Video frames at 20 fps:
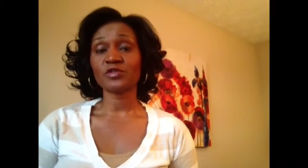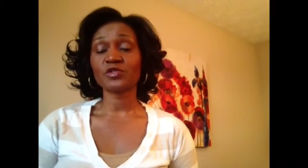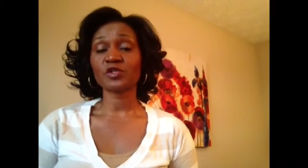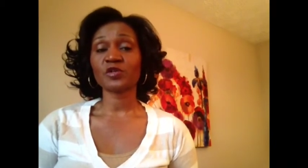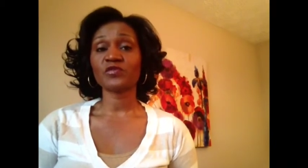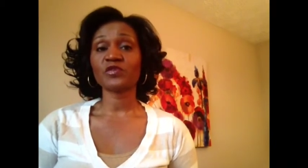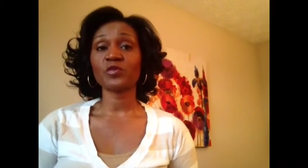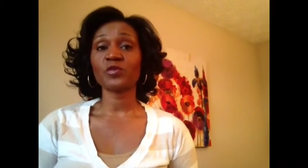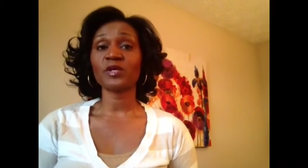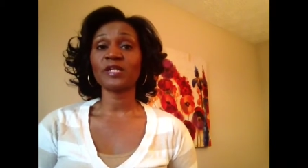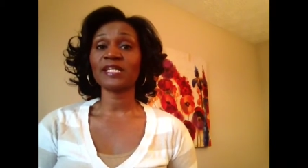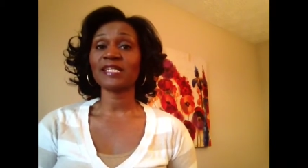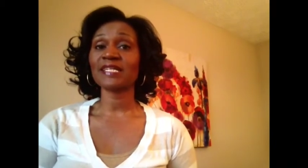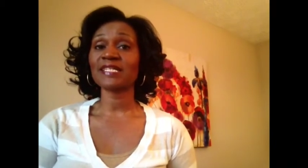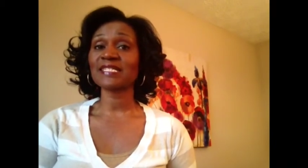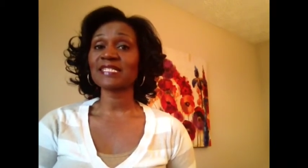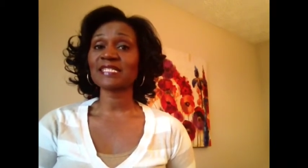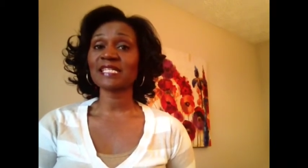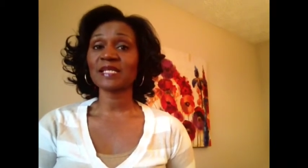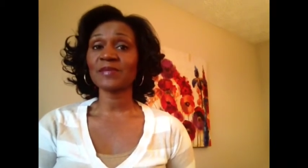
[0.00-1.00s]
So if you want to get
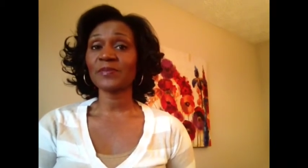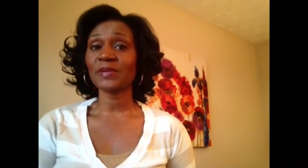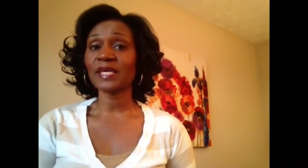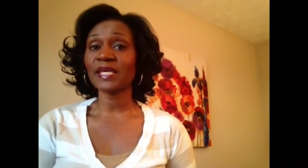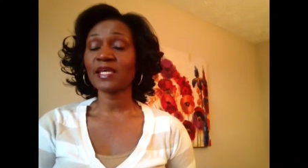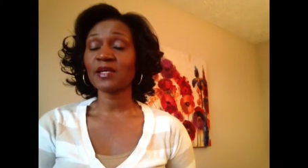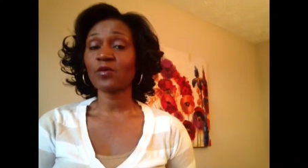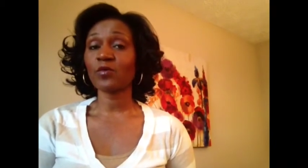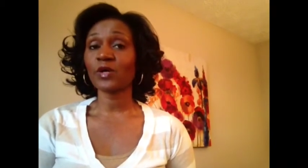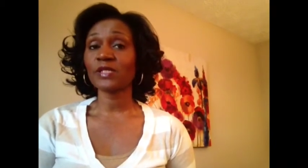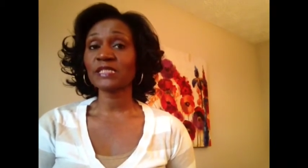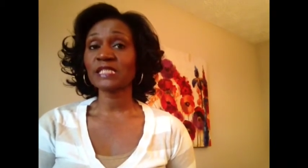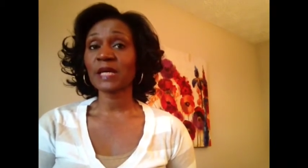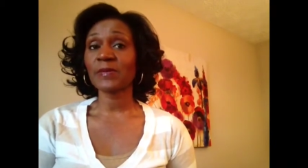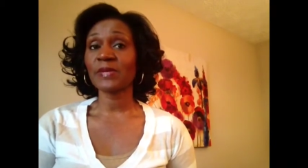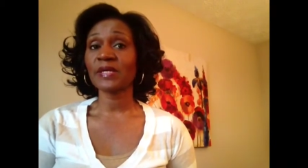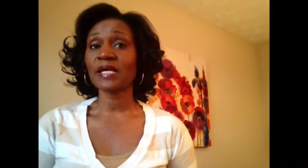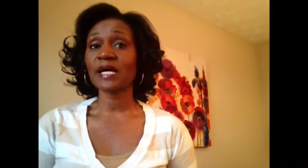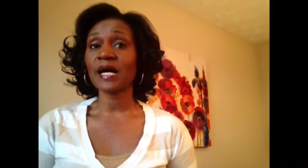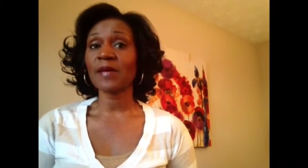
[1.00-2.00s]
a sneak peek at what's
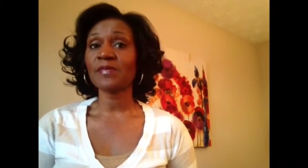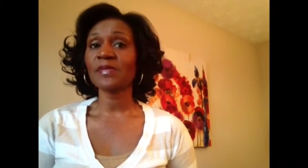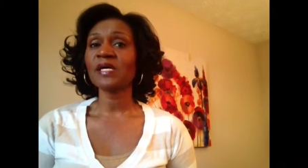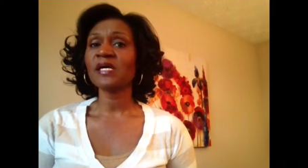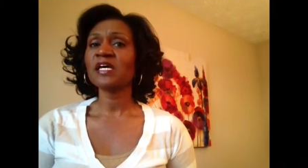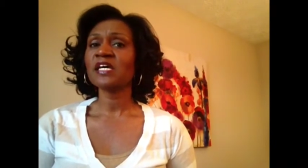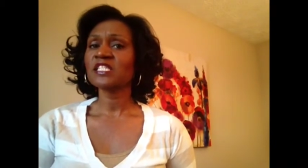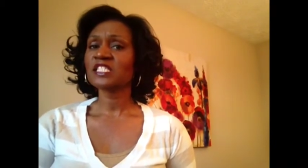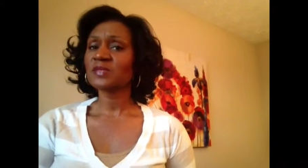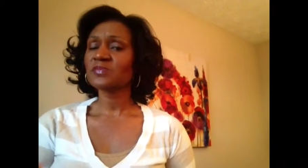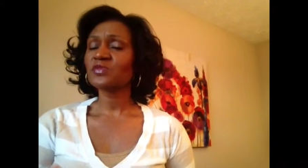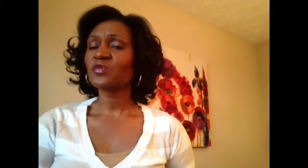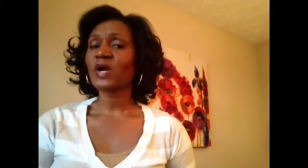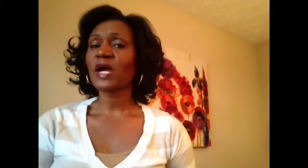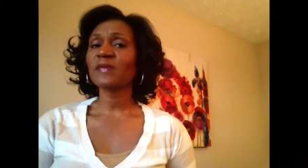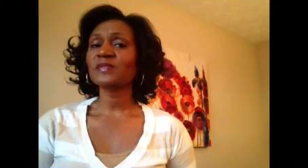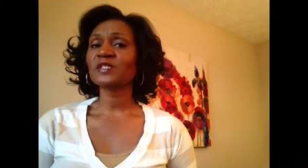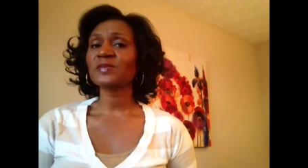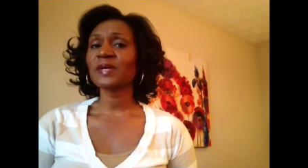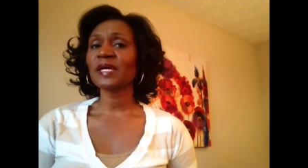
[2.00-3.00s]
coming up,
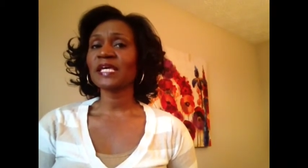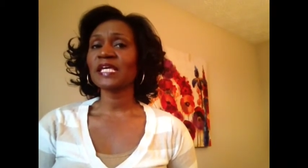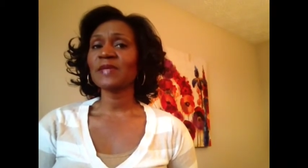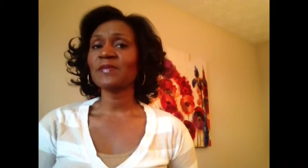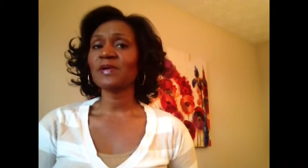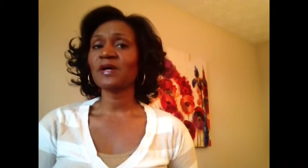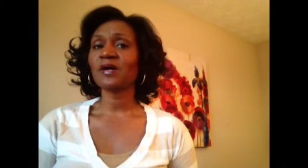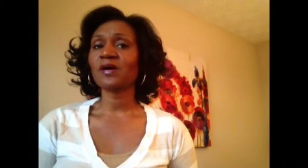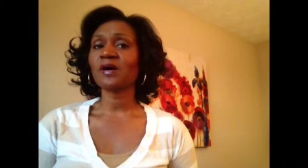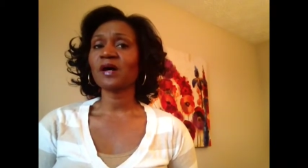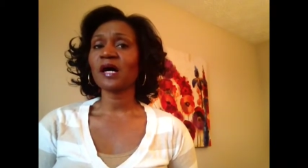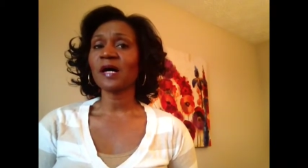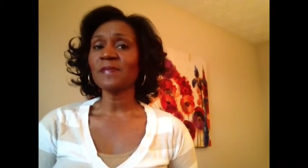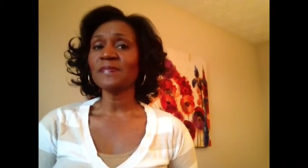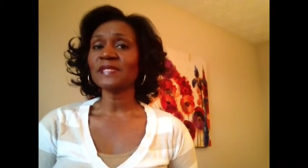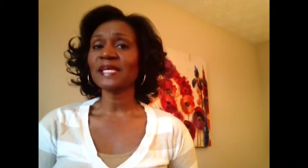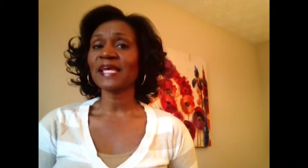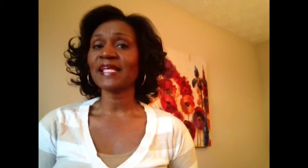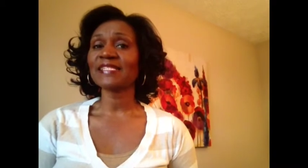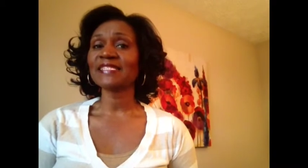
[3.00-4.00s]
subscribe to my email
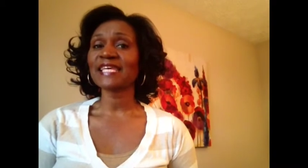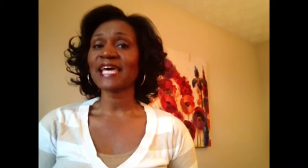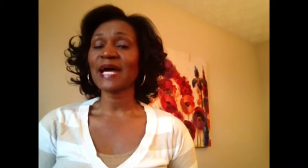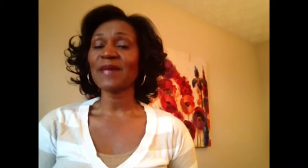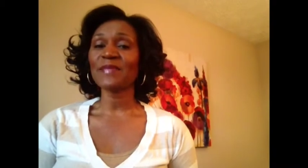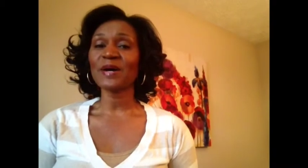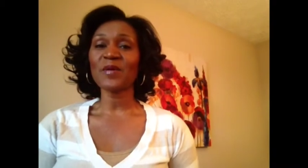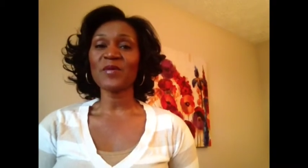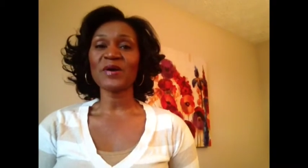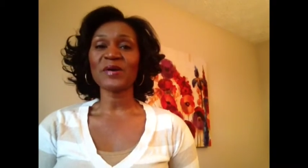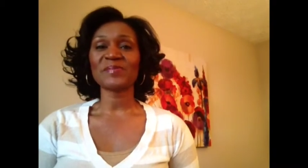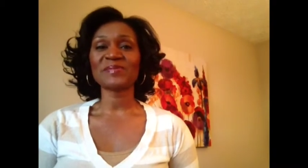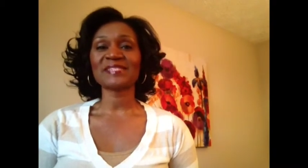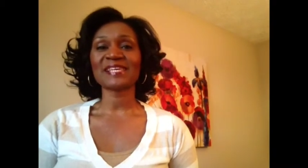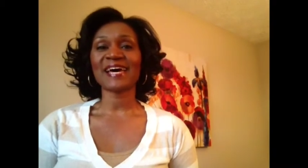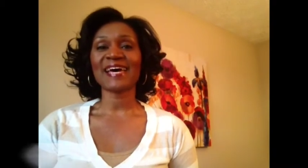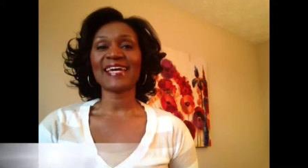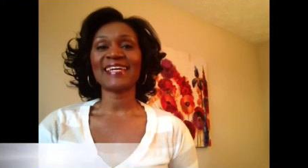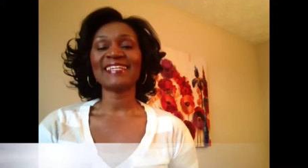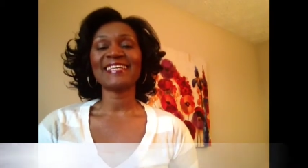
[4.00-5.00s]
updates at my
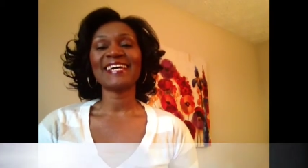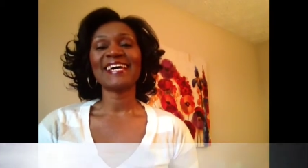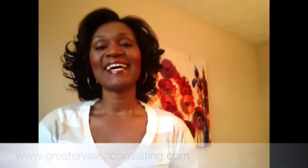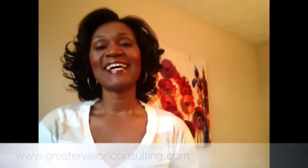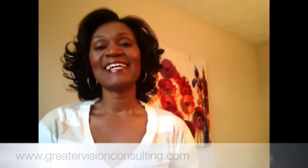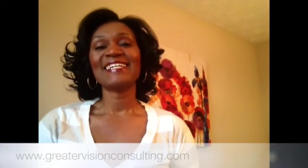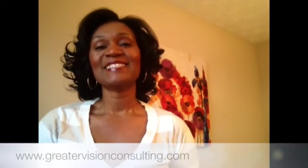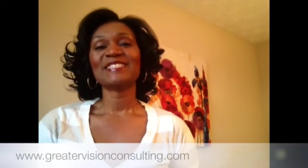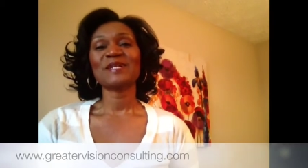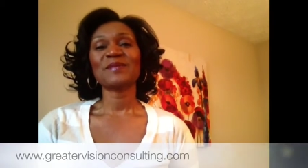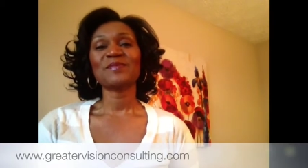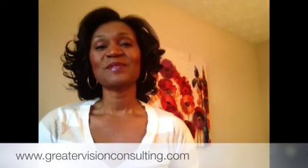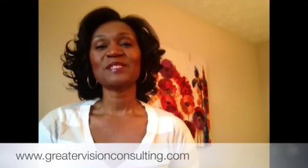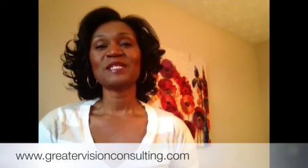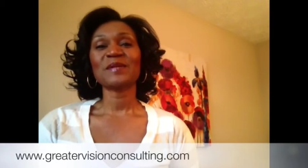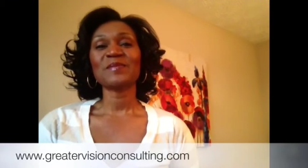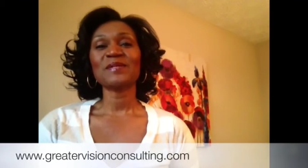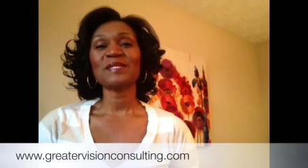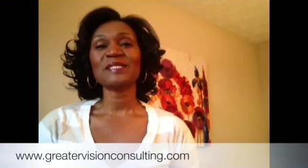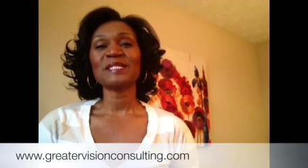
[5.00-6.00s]
website,
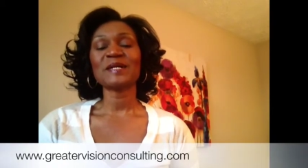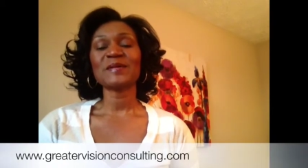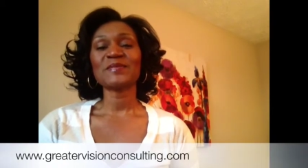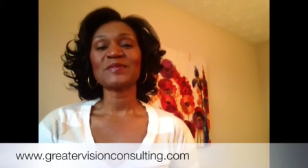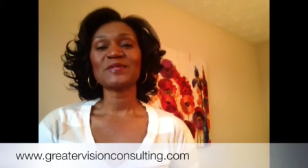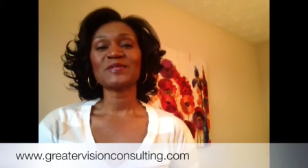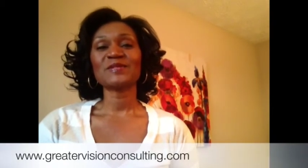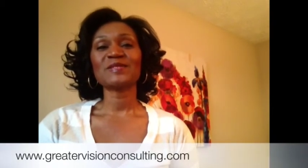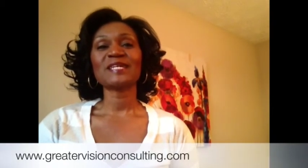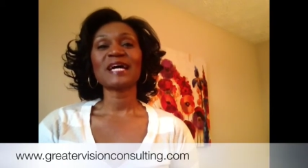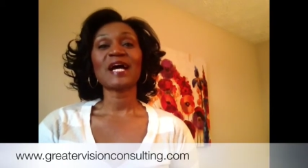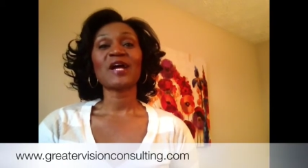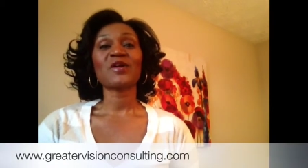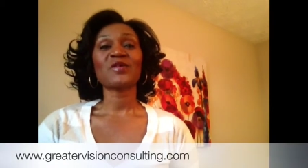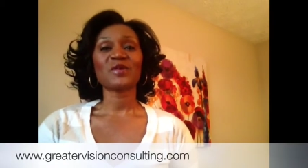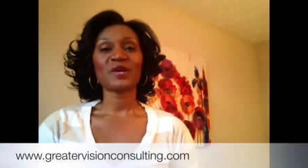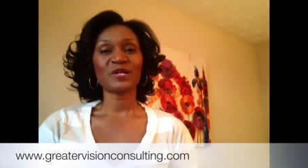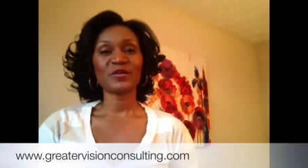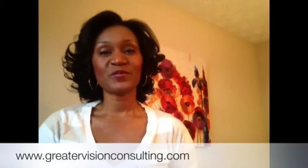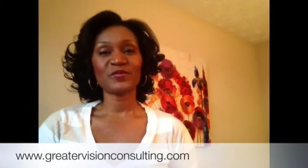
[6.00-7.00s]

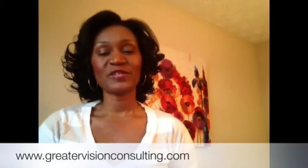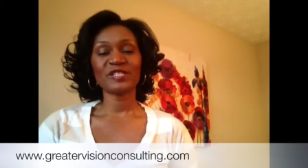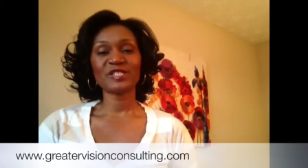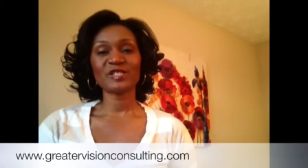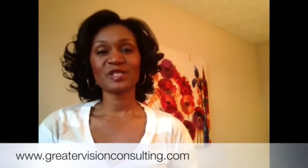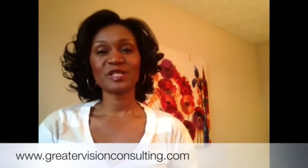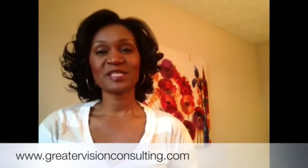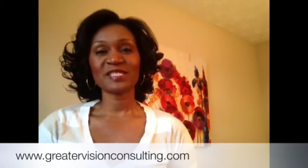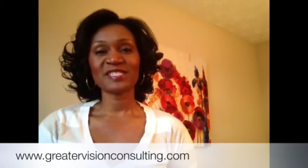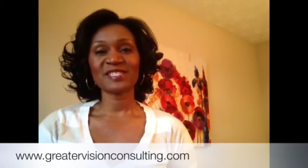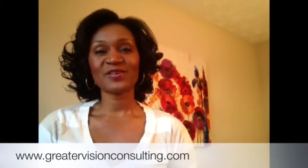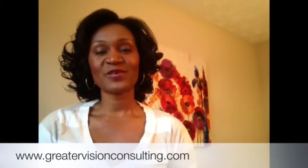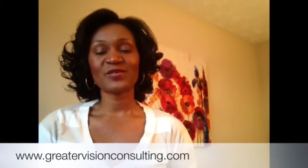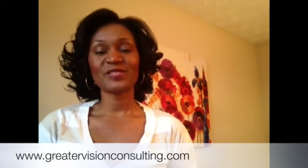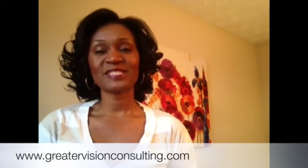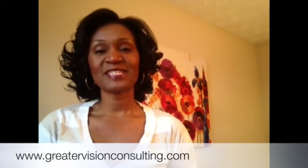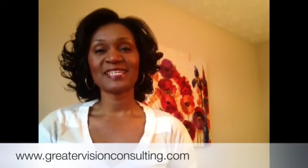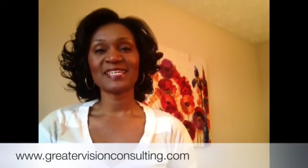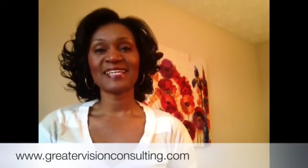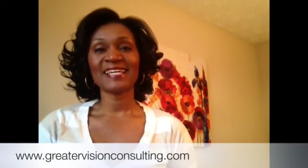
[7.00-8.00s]

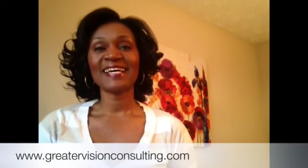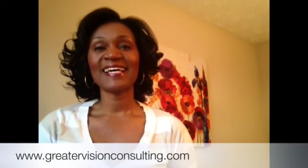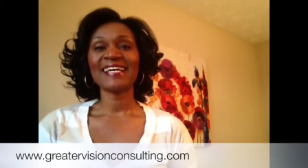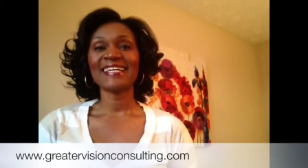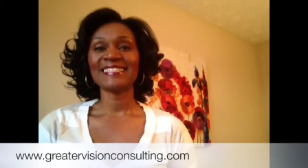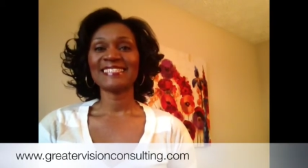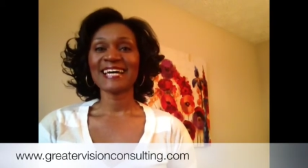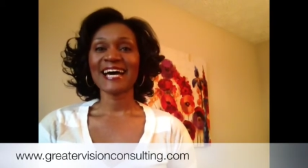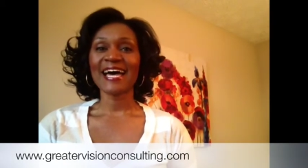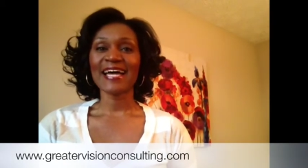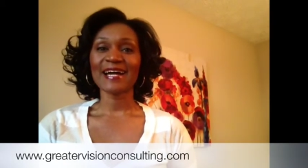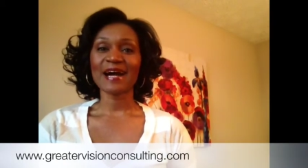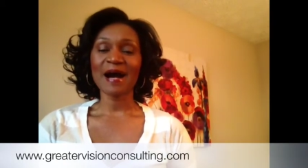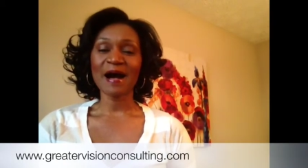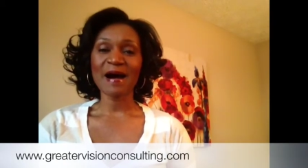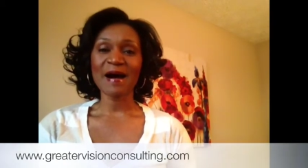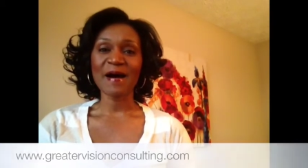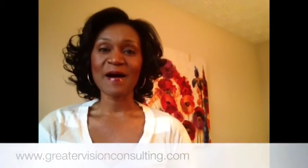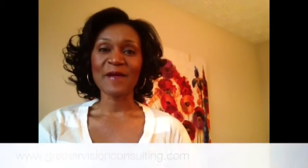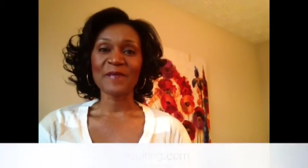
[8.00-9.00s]

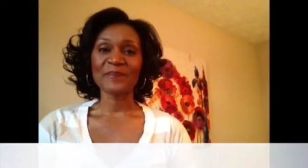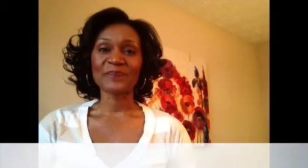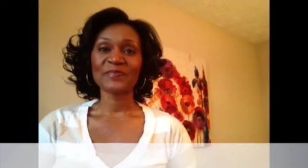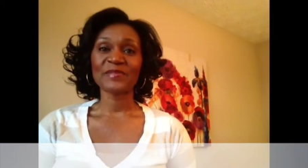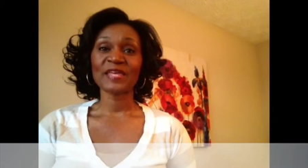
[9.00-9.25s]
www.greatervisionconsulting.com.